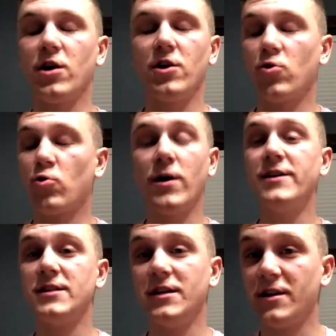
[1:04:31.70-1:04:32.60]

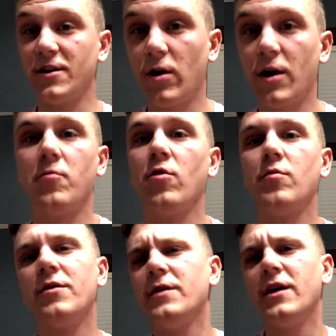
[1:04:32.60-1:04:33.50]
crazy and incredible, but
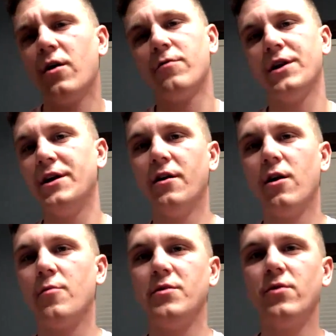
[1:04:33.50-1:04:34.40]
if you get over to
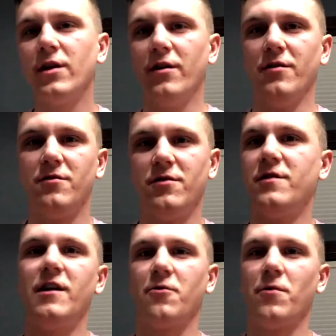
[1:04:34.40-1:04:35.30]
Europe, you can
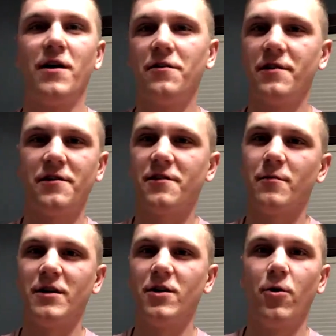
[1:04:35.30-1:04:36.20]
take a rail system
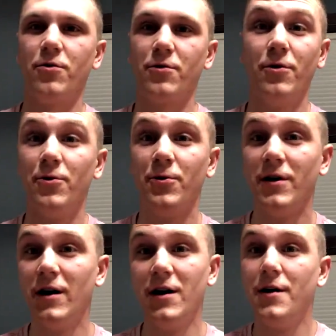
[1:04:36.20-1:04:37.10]
and go through
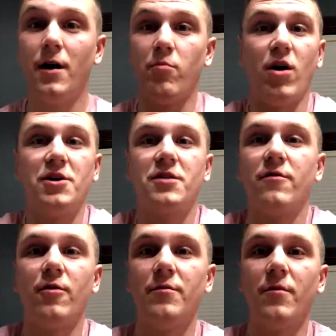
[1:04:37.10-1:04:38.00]
a bunch of
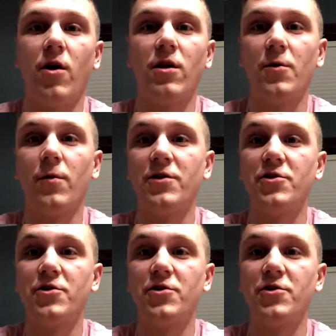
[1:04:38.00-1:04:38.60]
them all in one trip.